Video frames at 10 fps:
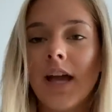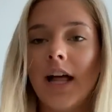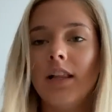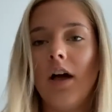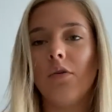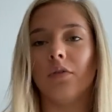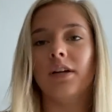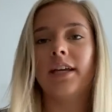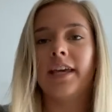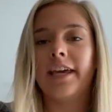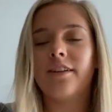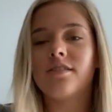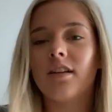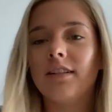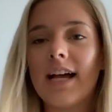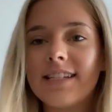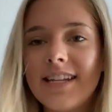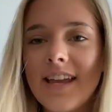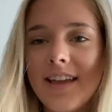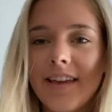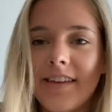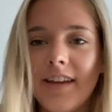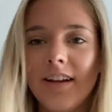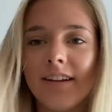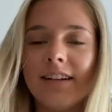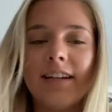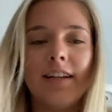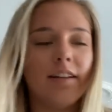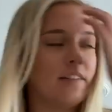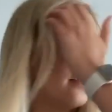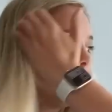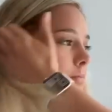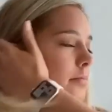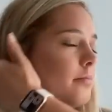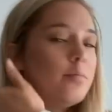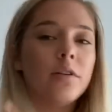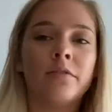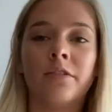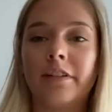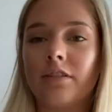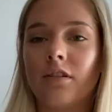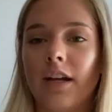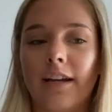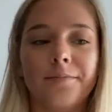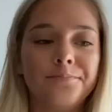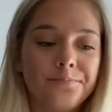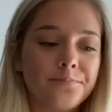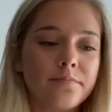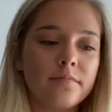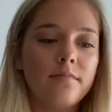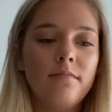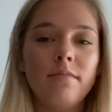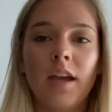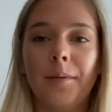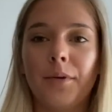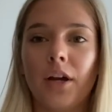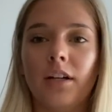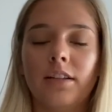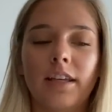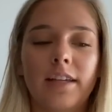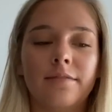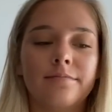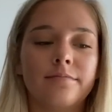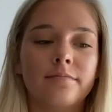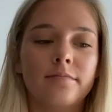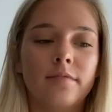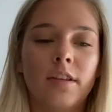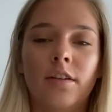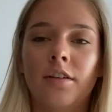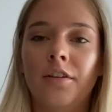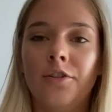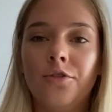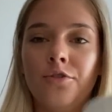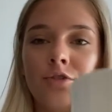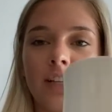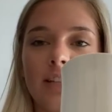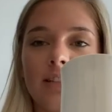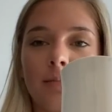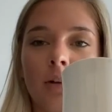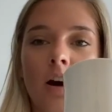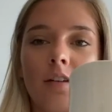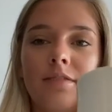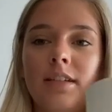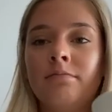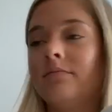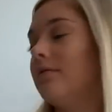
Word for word: Hello. It is our last day here in beautiful Victoria. I'm currently drinking some coffee.